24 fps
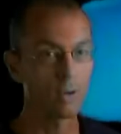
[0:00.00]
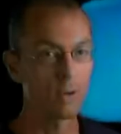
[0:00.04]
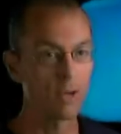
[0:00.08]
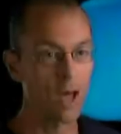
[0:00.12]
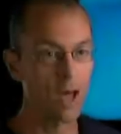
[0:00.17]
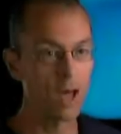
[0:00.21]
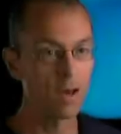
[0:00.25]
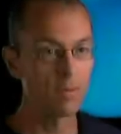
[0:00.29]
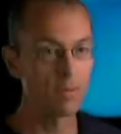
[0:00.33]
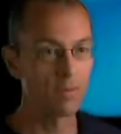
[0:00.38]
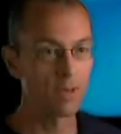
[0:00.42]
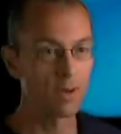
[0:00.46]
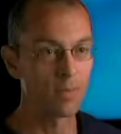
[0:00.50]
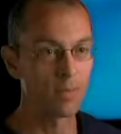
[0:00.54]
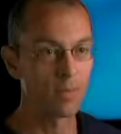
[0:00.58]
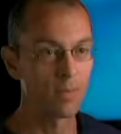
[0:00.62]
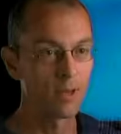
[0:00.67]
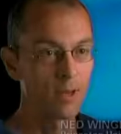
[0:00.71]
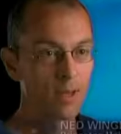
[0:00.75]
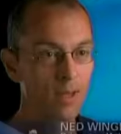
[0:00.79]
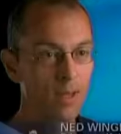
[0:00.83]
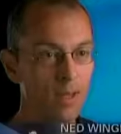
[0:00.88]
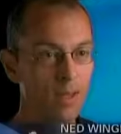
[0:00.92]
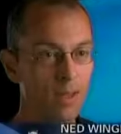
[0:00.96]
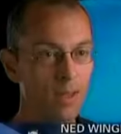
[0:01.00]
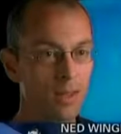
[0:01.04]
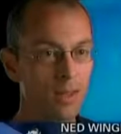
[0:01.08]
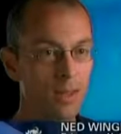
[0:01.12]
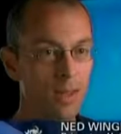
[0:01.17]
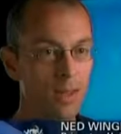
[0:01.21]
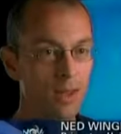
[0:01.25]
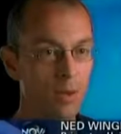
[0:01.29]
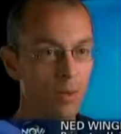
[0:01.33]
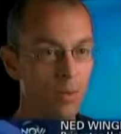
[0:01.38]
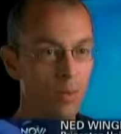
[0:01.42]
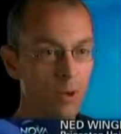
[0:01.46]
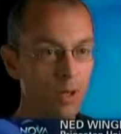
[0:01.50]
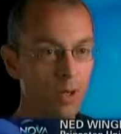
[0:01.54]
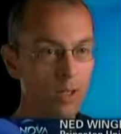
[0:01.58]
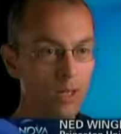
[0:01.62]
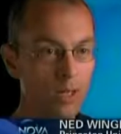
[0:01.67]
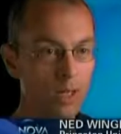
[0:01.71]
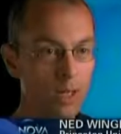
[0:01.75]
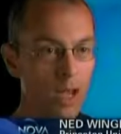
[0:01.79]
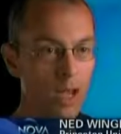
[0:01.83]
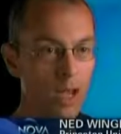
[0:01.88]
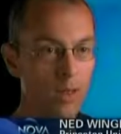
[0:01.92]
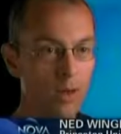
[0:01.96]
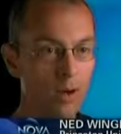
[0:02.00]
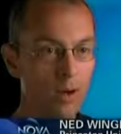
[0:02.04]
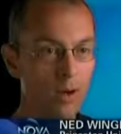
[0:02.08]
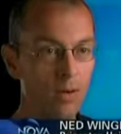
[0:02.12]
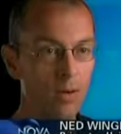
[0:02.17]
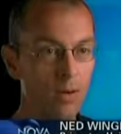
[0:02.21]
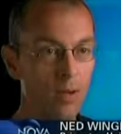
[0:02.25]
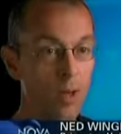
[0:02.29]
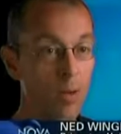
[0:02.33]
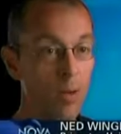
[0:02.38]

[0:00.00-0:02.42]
are a lot of them, they can work together.